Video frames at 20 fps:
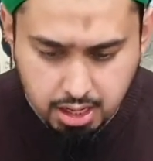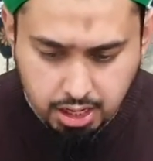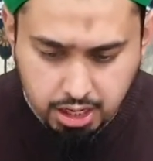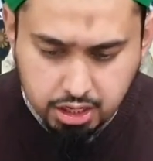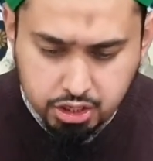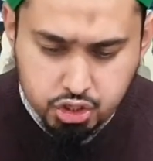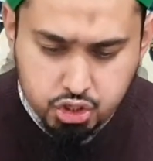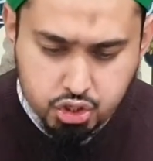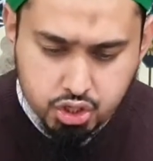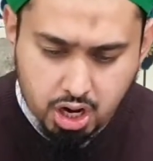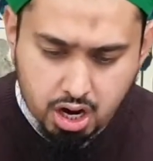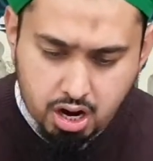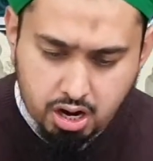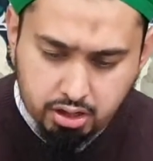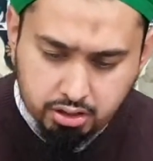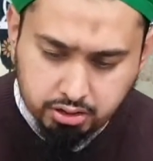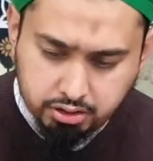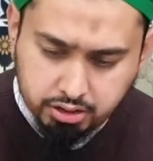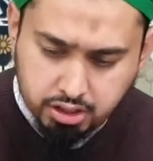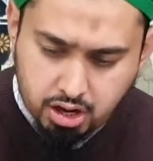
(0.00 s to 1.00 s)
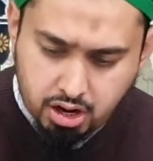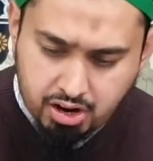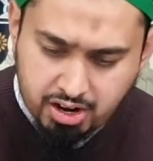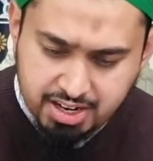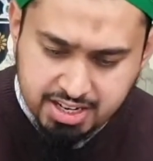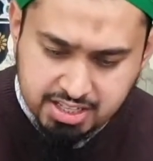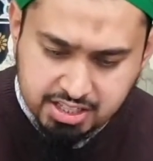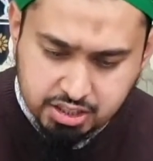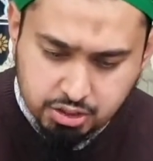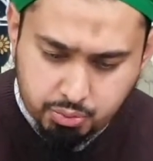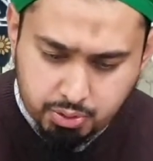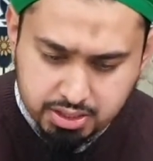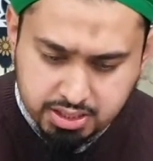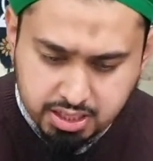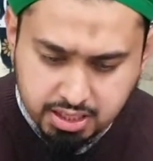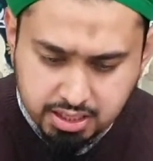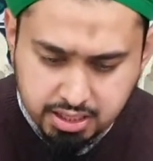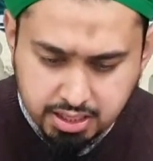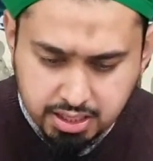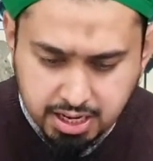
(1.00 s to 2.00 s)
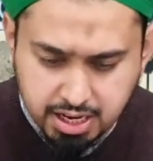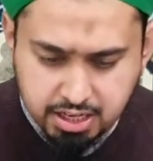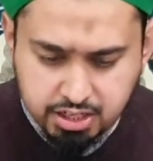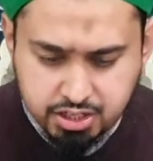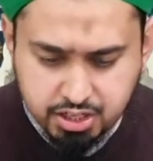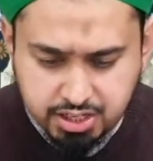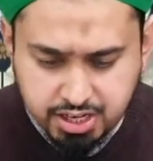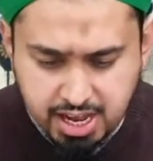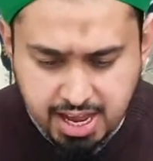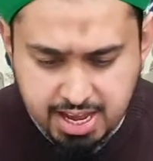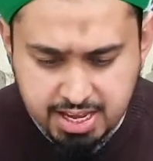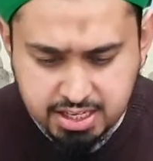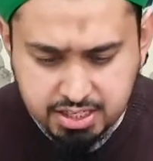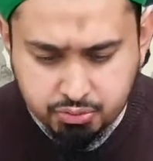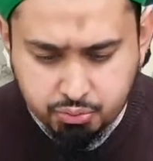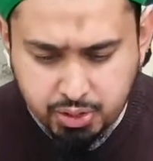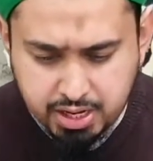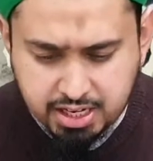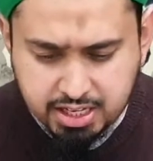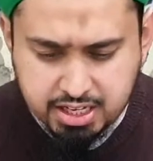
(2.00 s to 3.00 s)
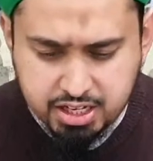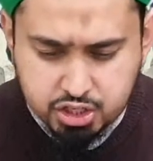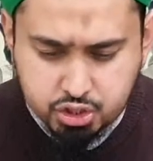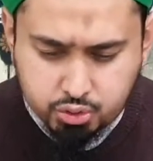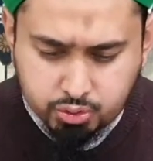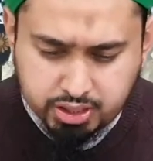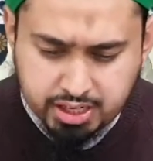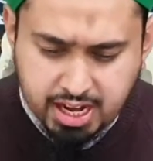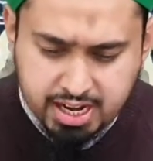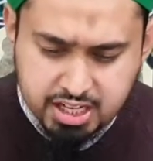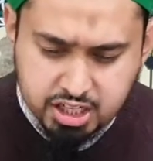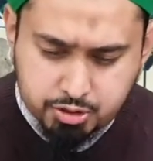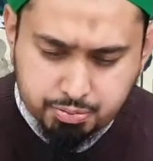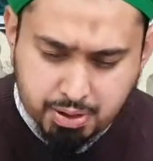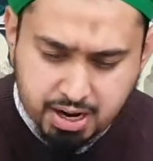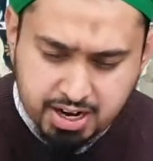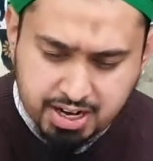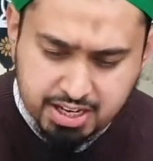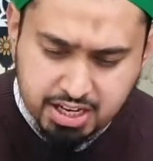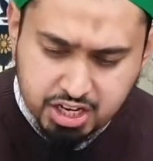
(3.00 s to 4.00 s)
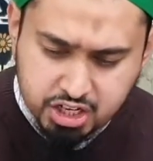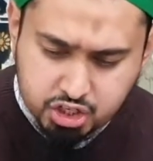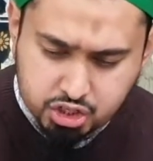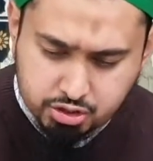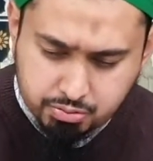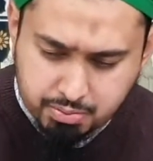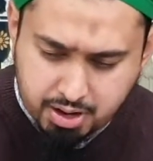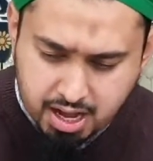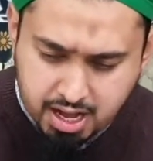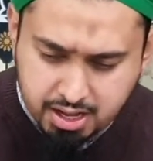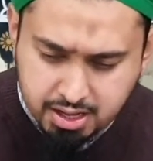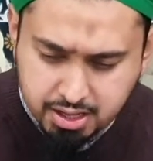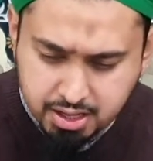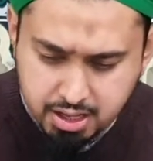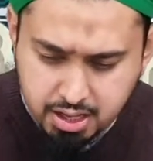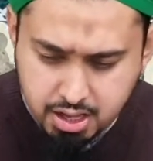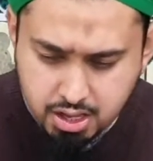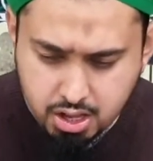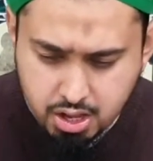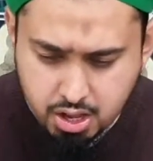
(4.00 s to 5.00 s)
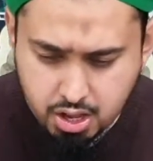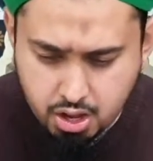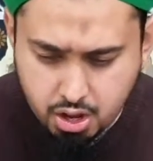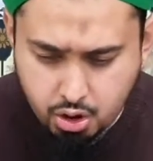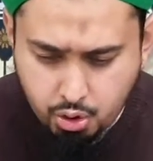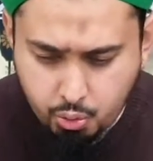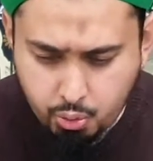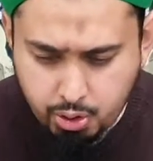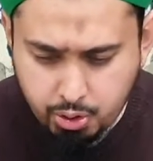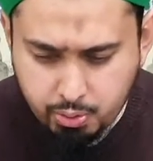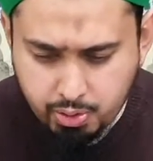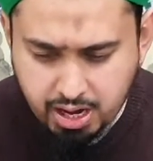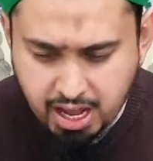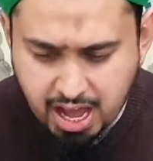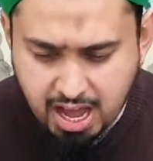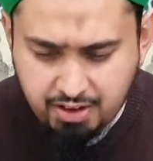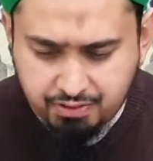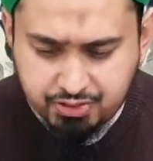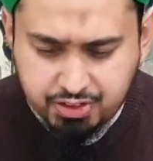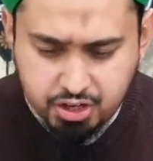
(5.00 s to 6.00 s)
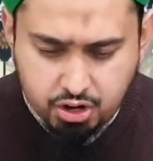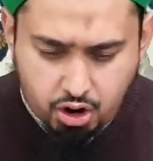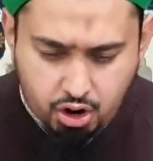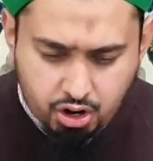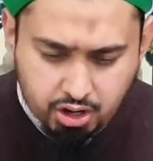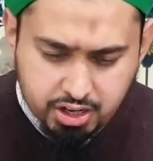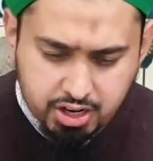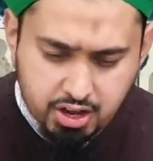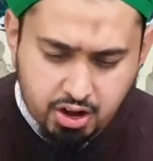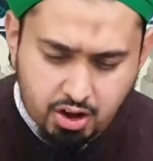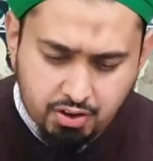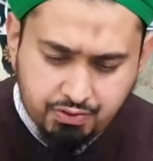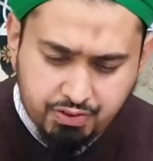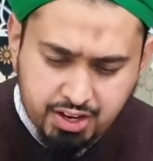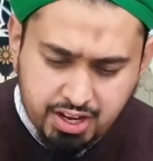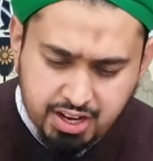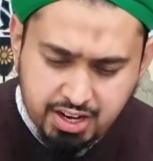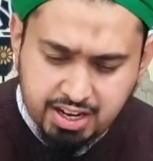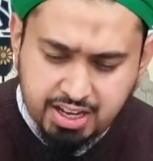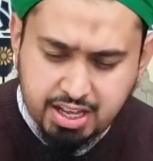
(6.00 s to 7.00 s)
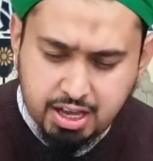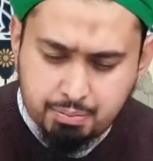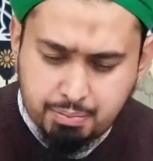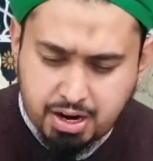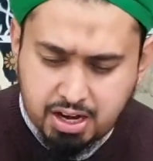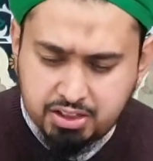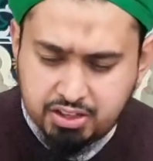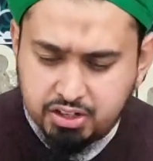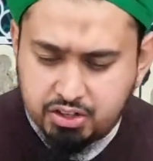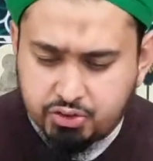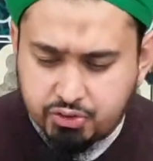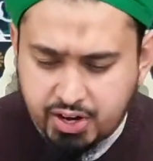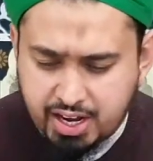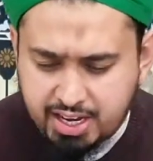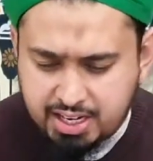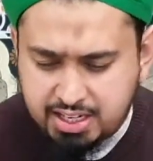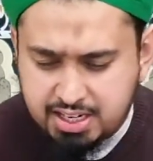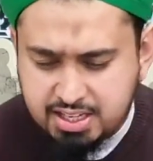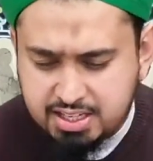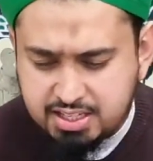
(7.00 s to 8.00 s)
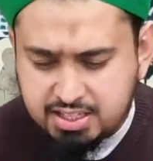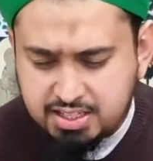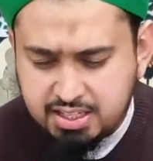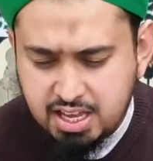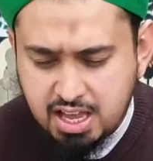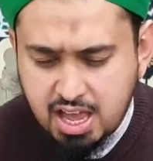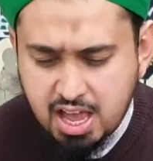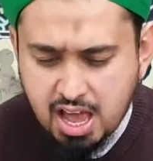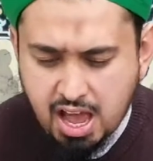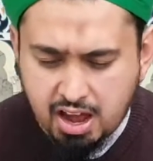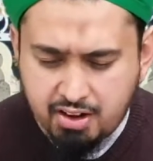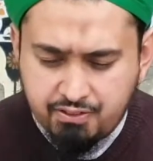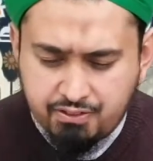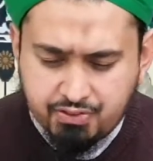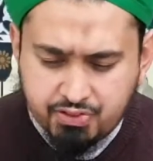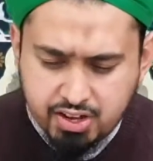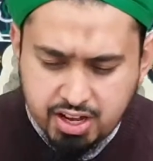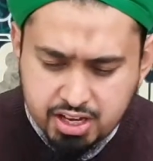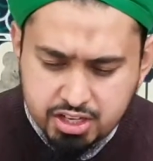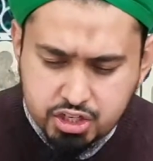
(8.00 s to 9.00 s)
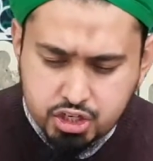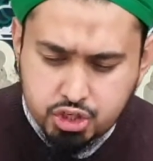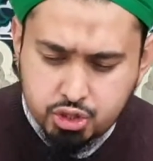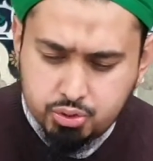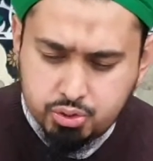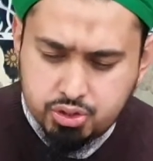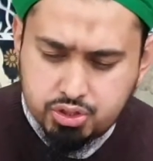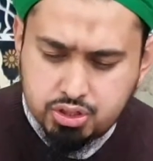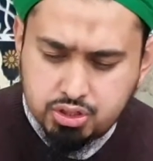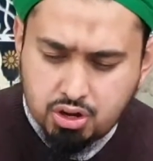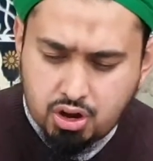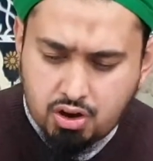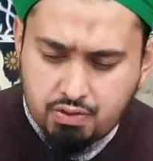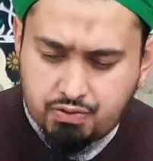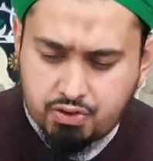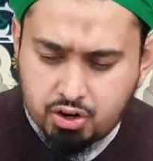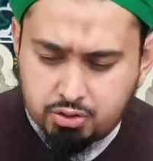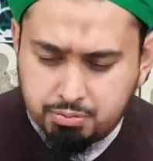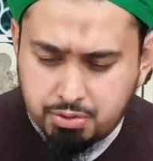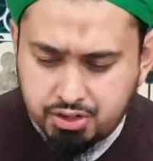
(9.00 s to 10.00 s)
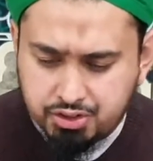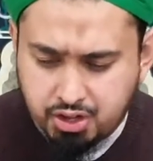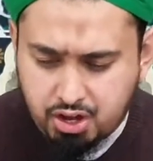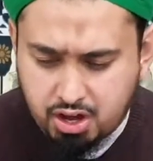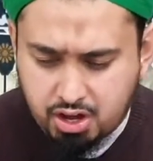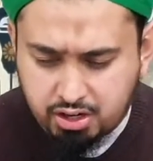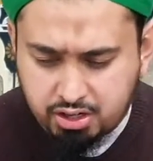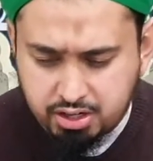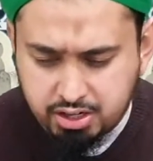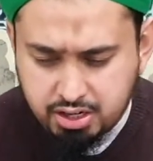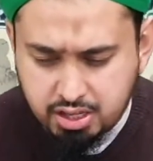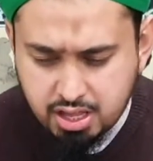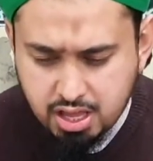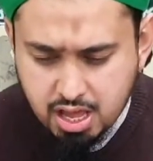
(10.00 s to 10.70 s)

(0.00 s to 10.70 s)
Insha'Allah Azza wa Jal. In today's weekly sunnah inspiring Ijthima, we will have the honor of hearing about the greatness and virtues of Ramadan.